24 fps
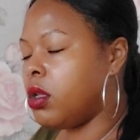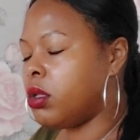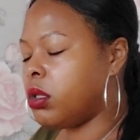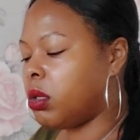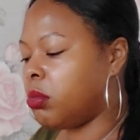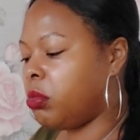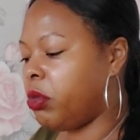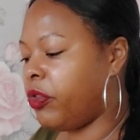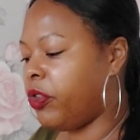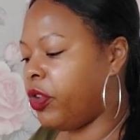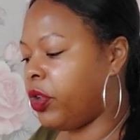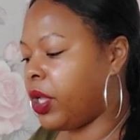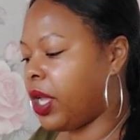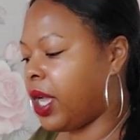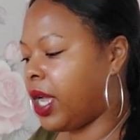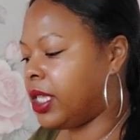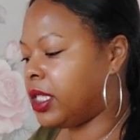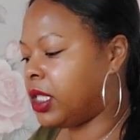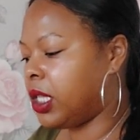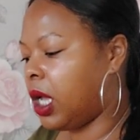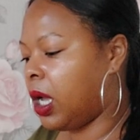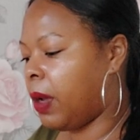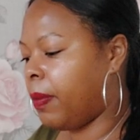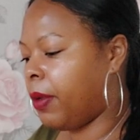Some of you
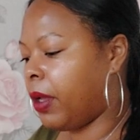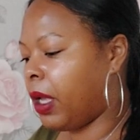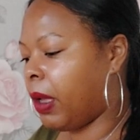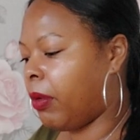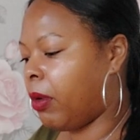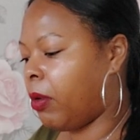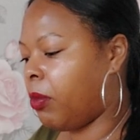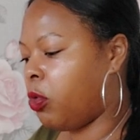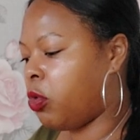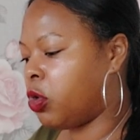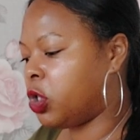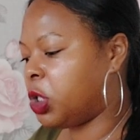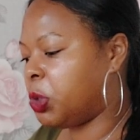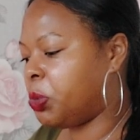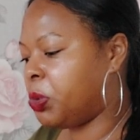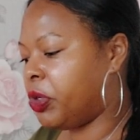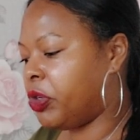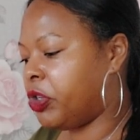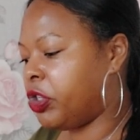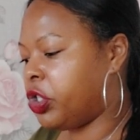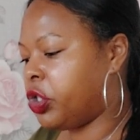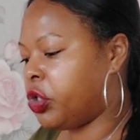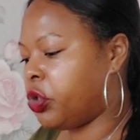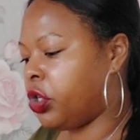guys are becoming more
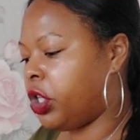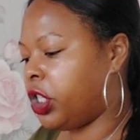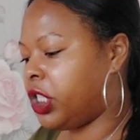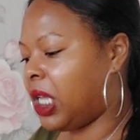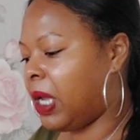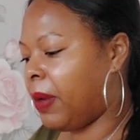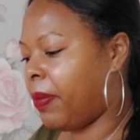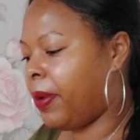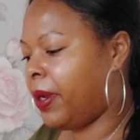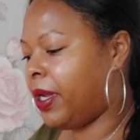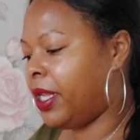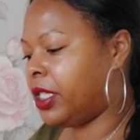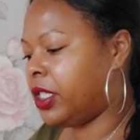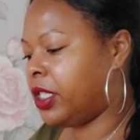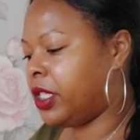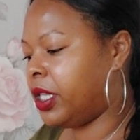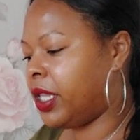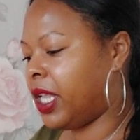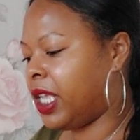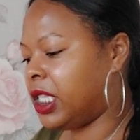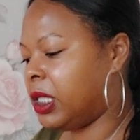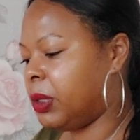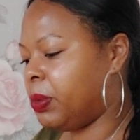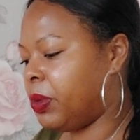spiritual. You're tapping into
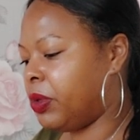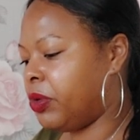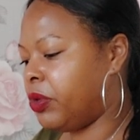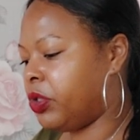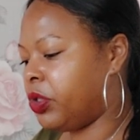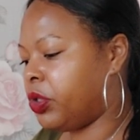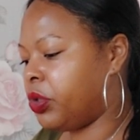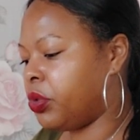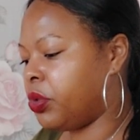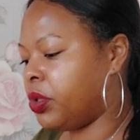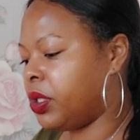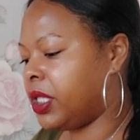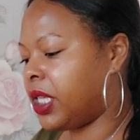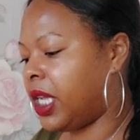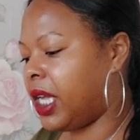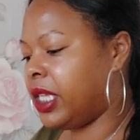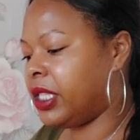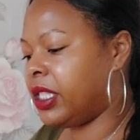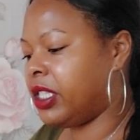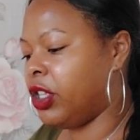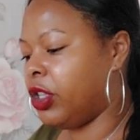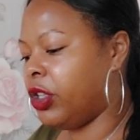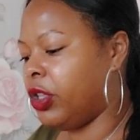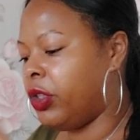that spiritual
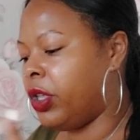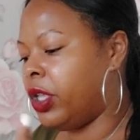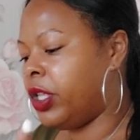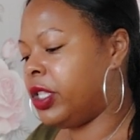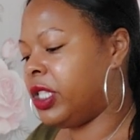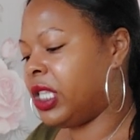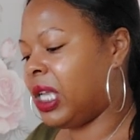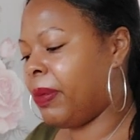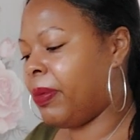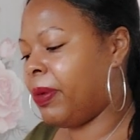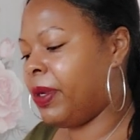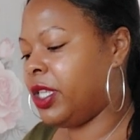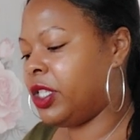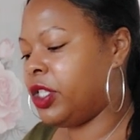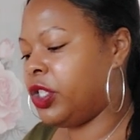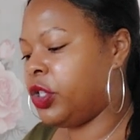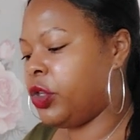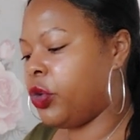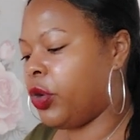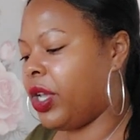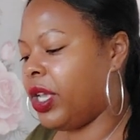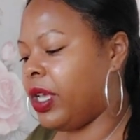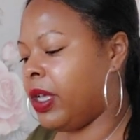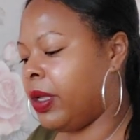side, tapping
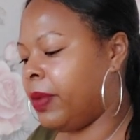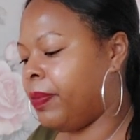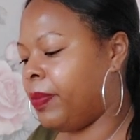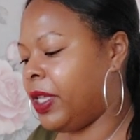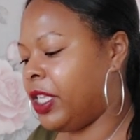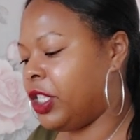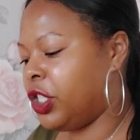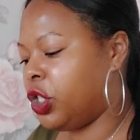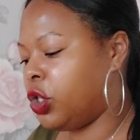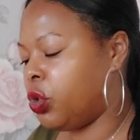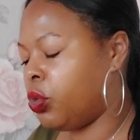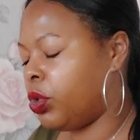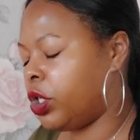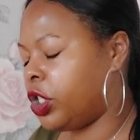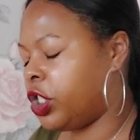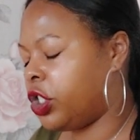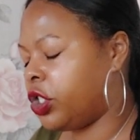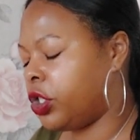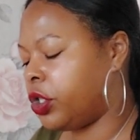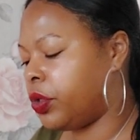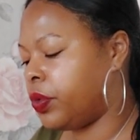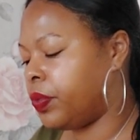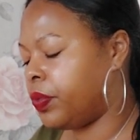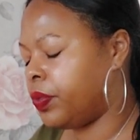into your
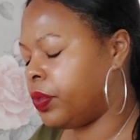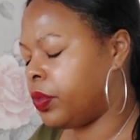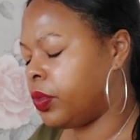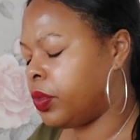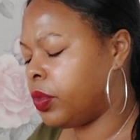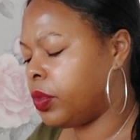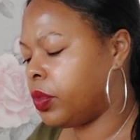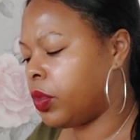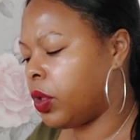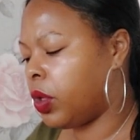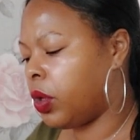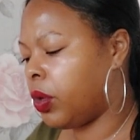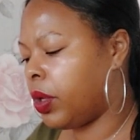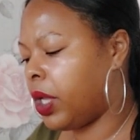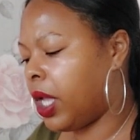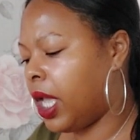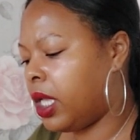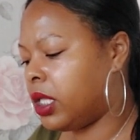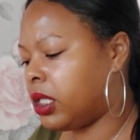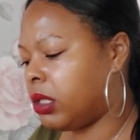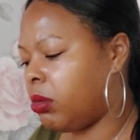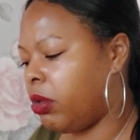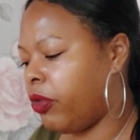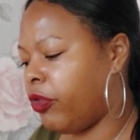intuition.
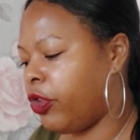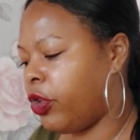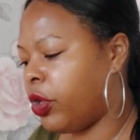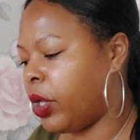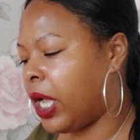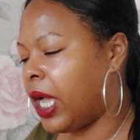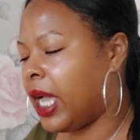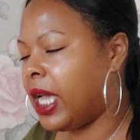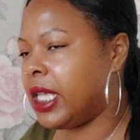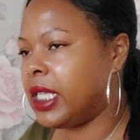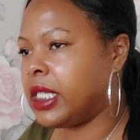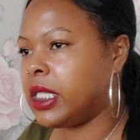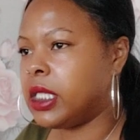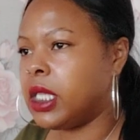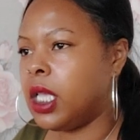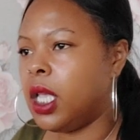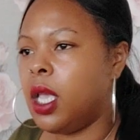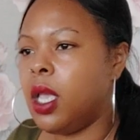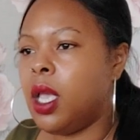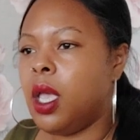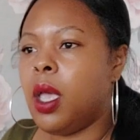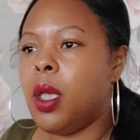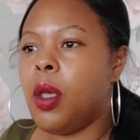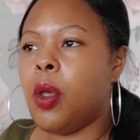Okay, some of you guys,
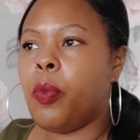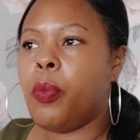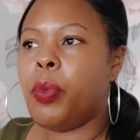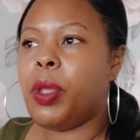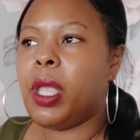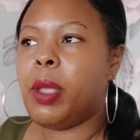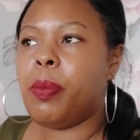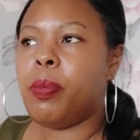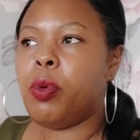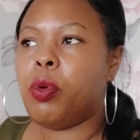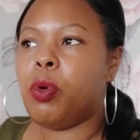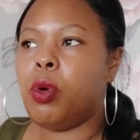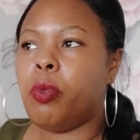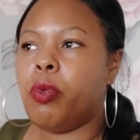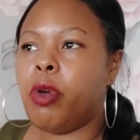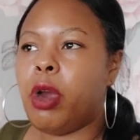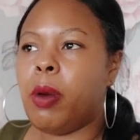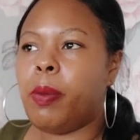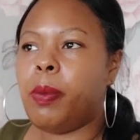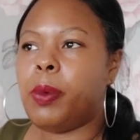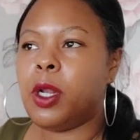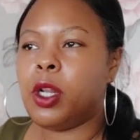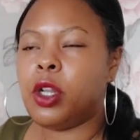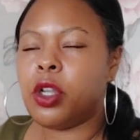people are
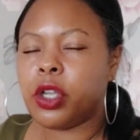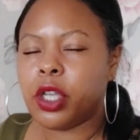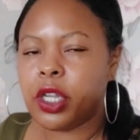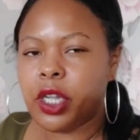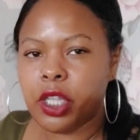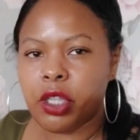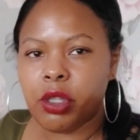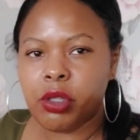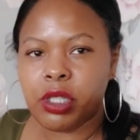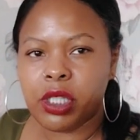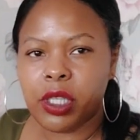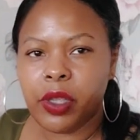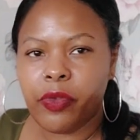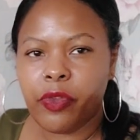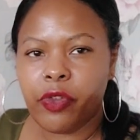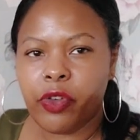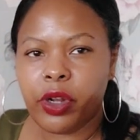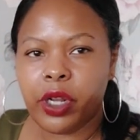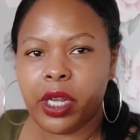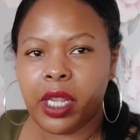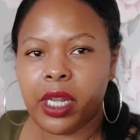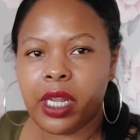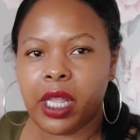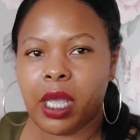probably looking at you
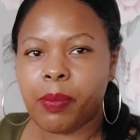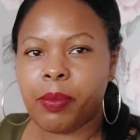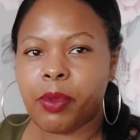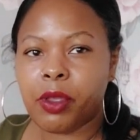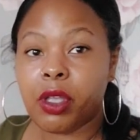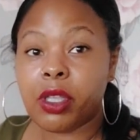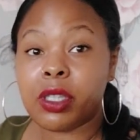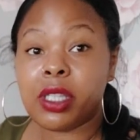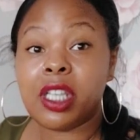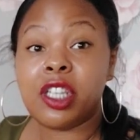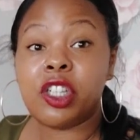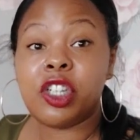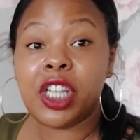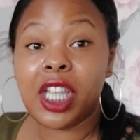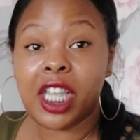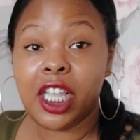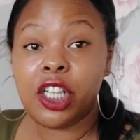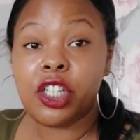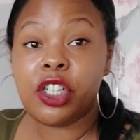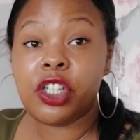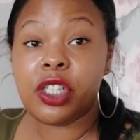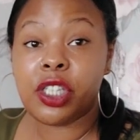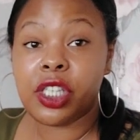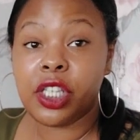differently now because there's
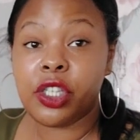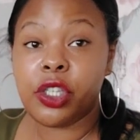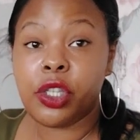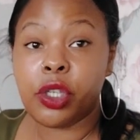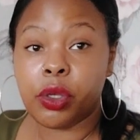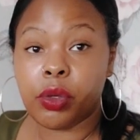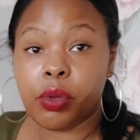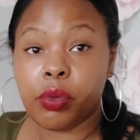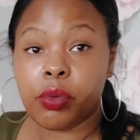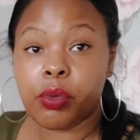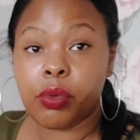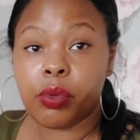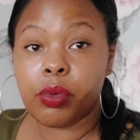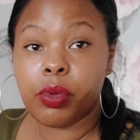changes in you,